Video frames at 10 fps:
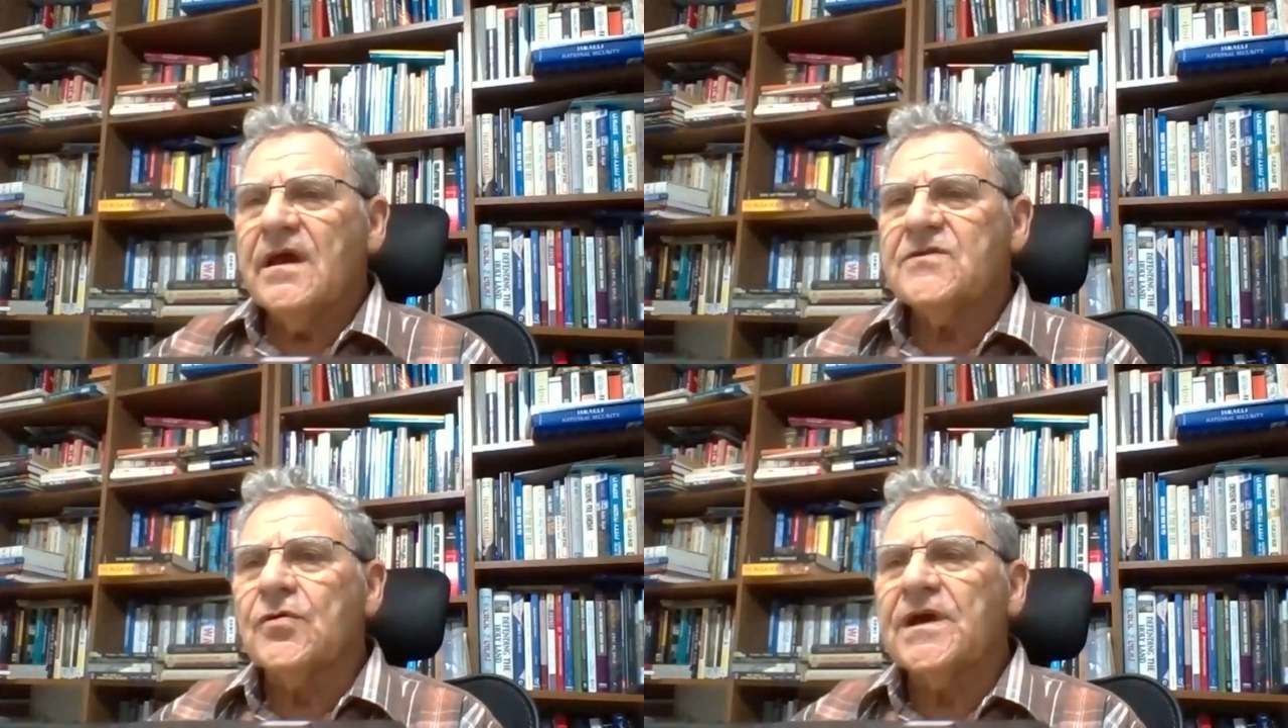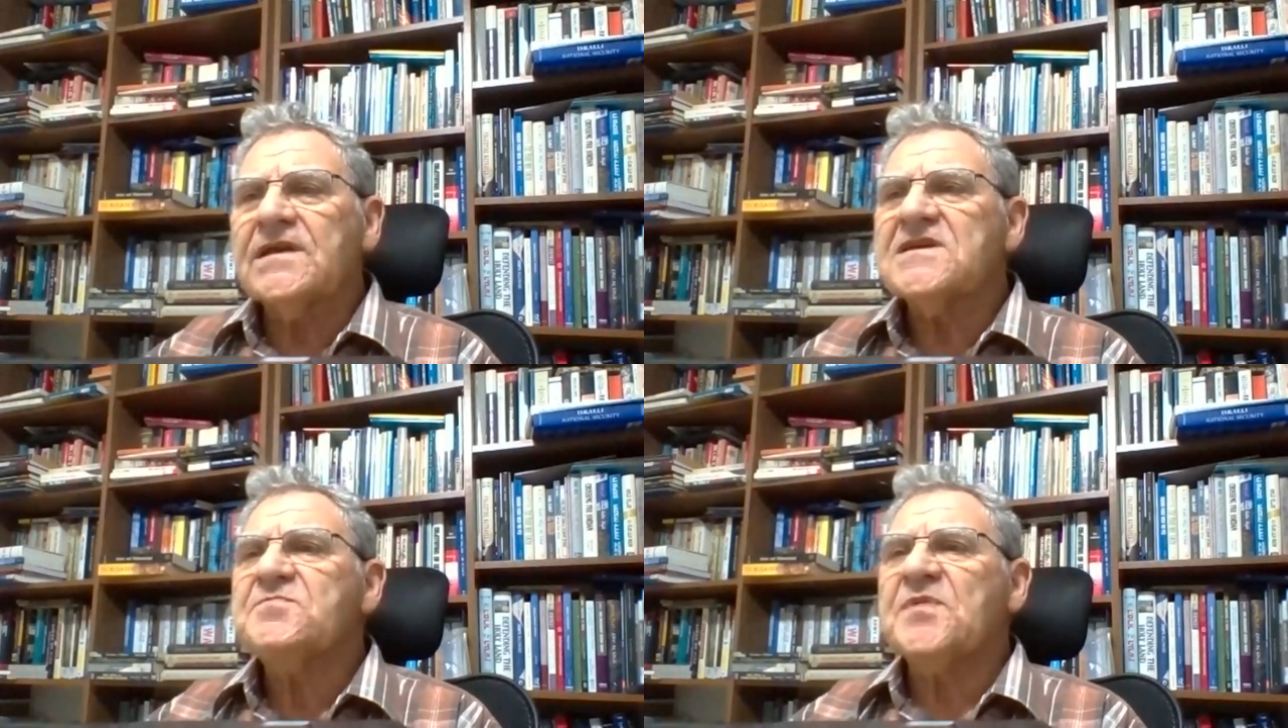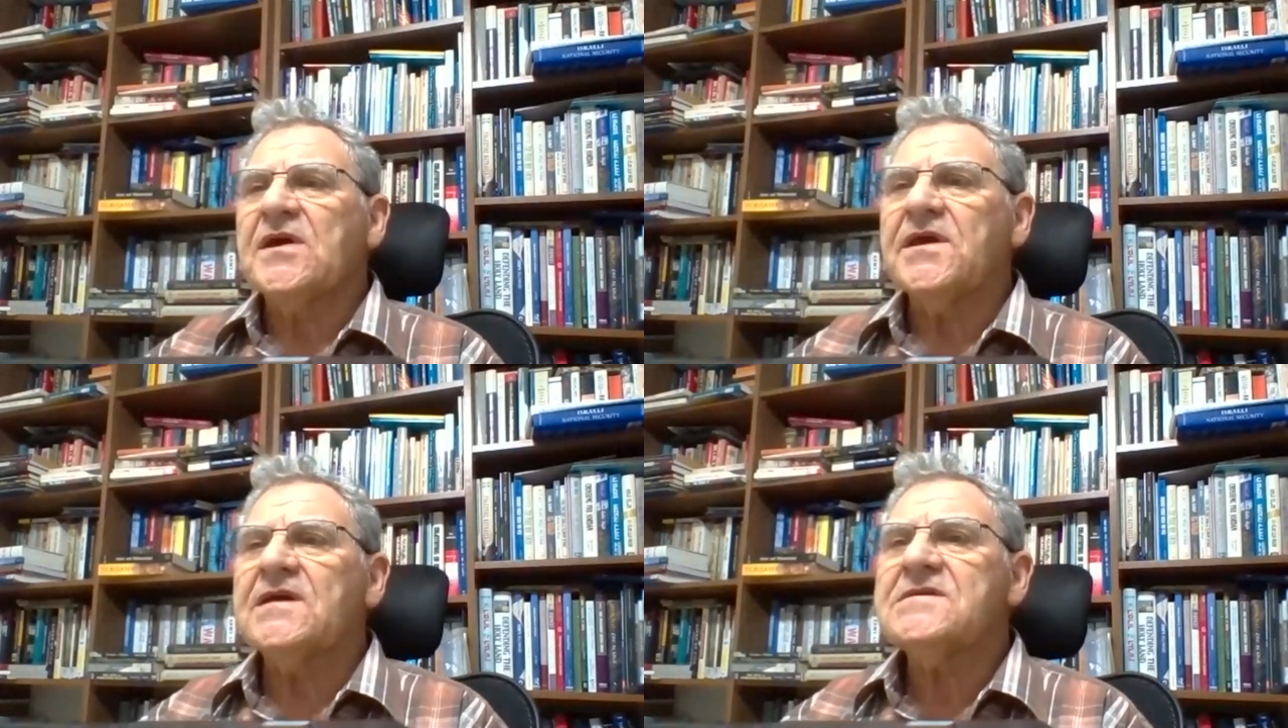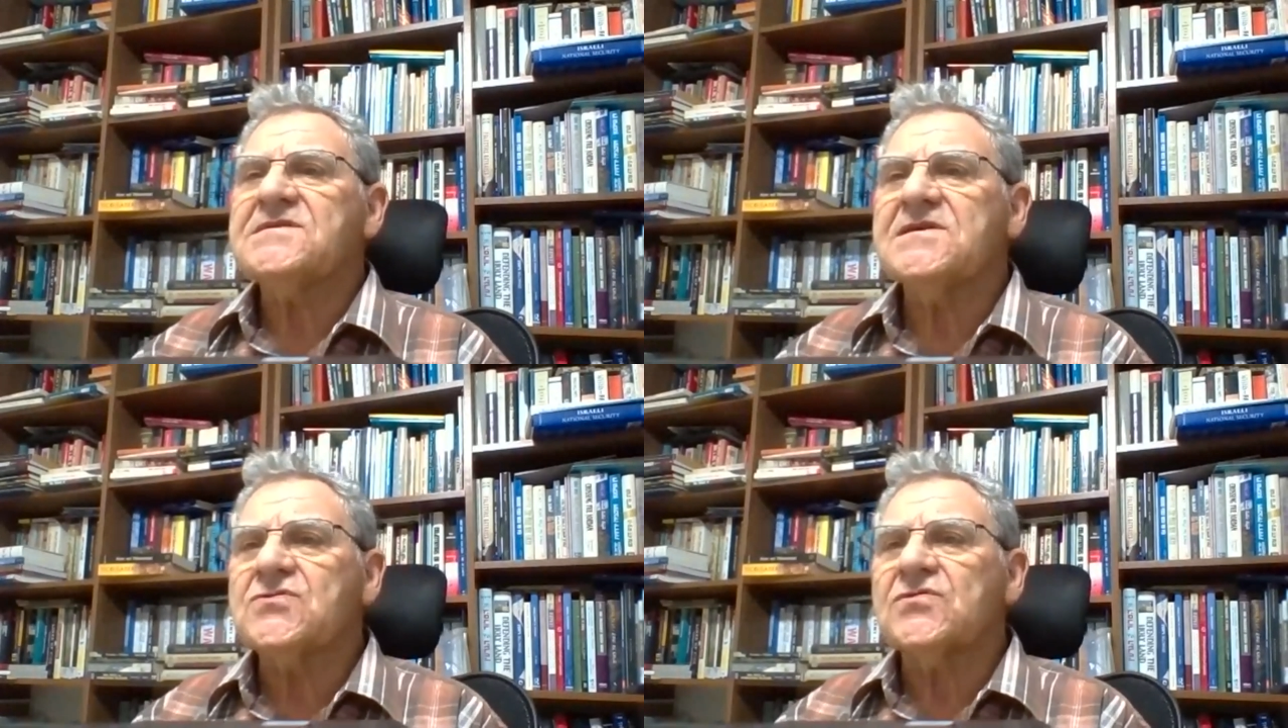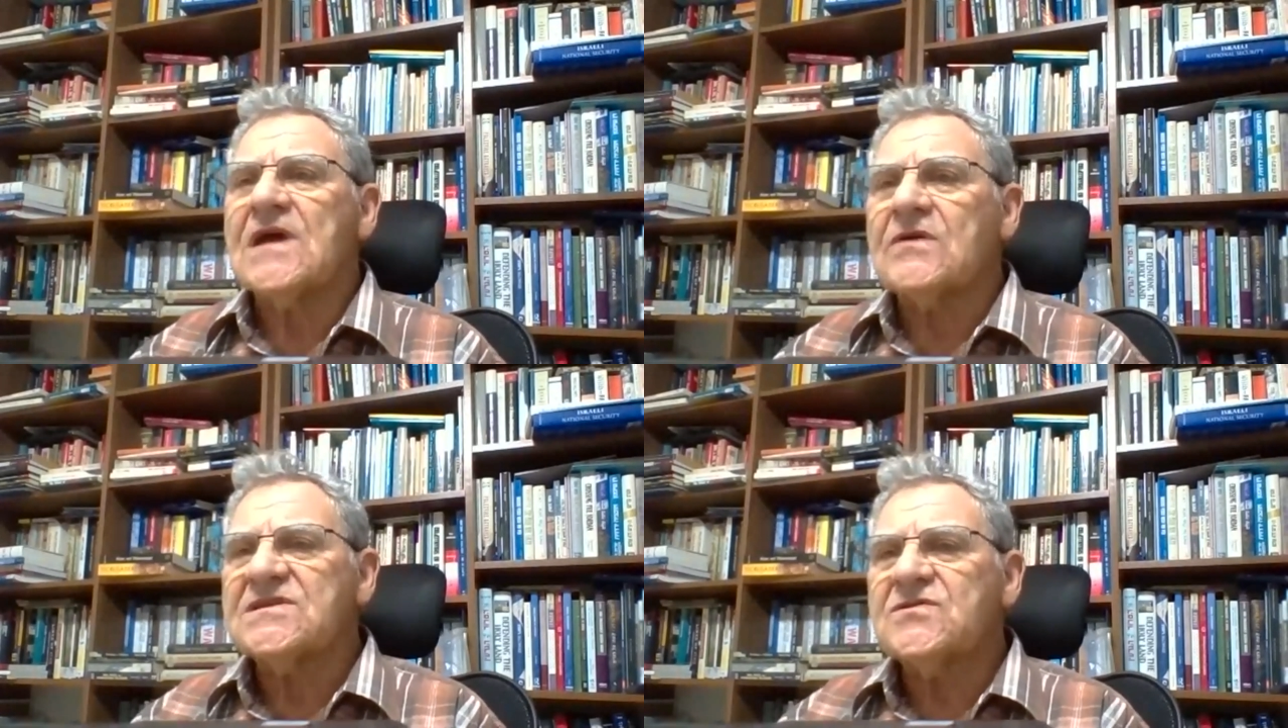During this period, since
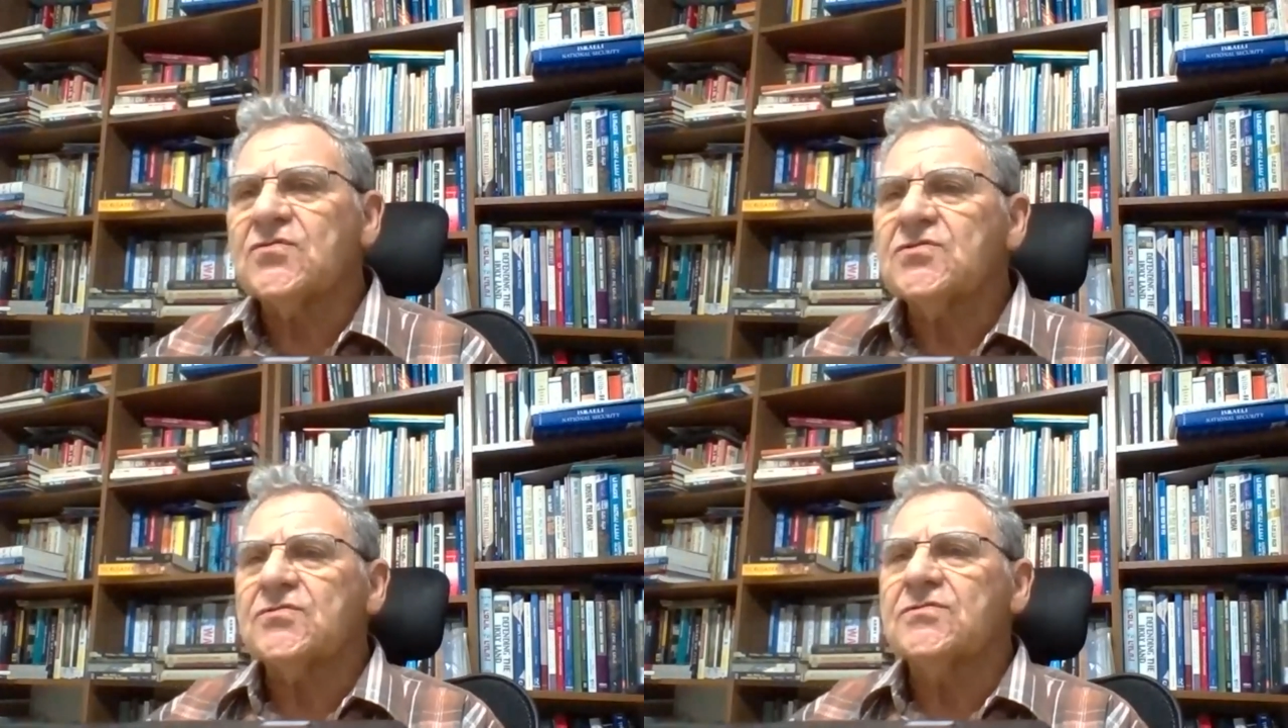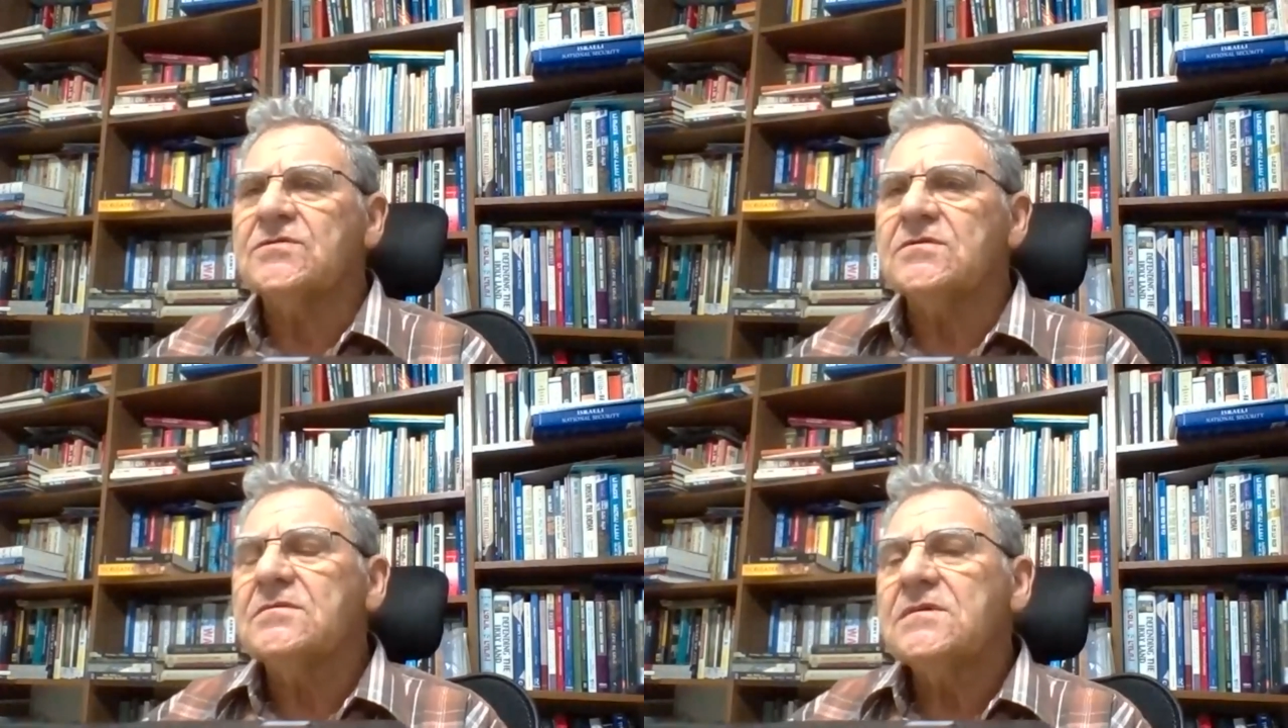2002 to